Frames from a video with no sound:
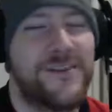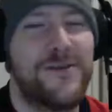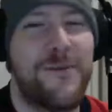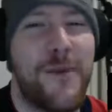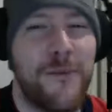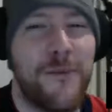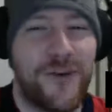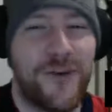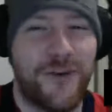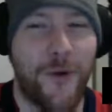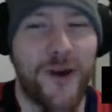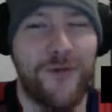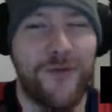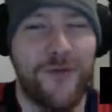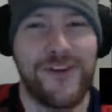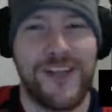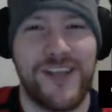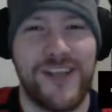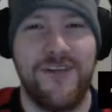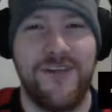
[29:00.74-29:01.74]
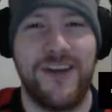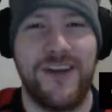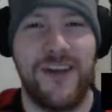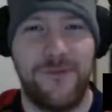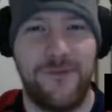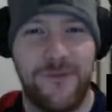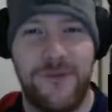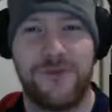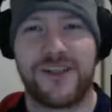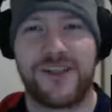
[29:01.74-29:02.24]
Remember
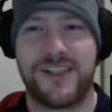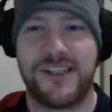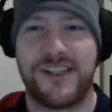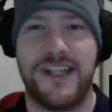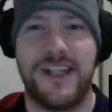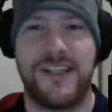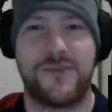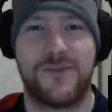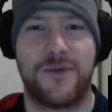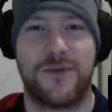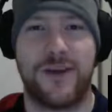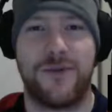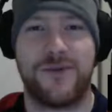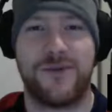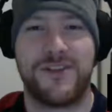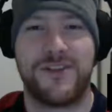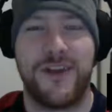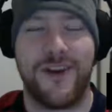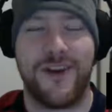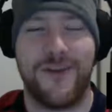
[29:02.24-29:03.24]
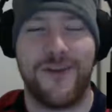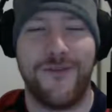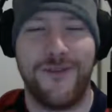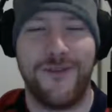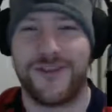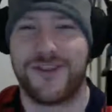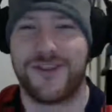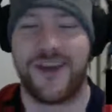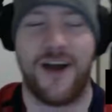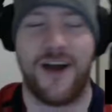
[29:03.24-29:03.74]
24/7. There were scenes where he was doing
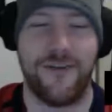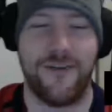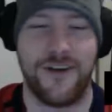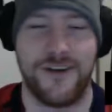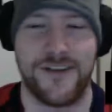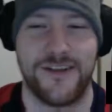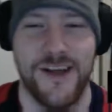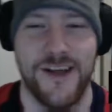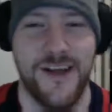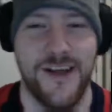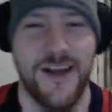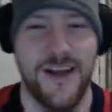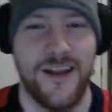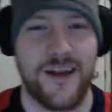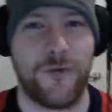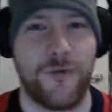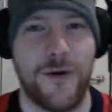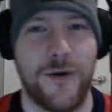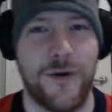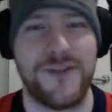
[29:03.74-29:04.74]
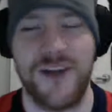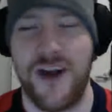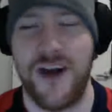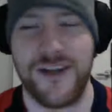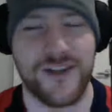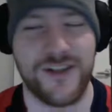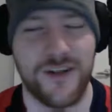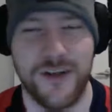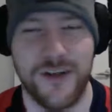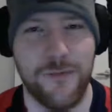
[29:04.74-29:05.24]
interviews just covered in like rib
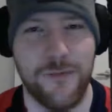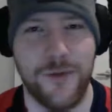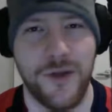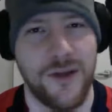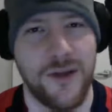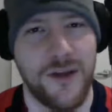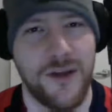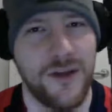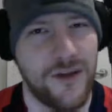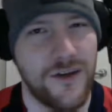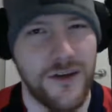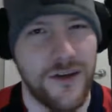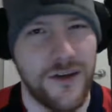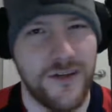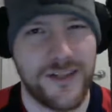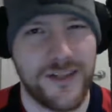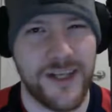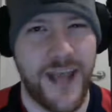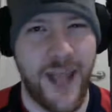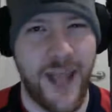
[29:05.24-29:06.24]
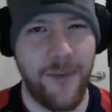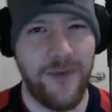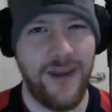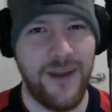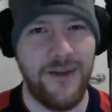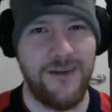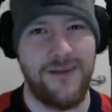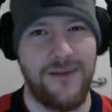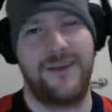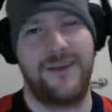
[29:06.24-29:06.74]
sauce. You're like, you couldn't use a napkin.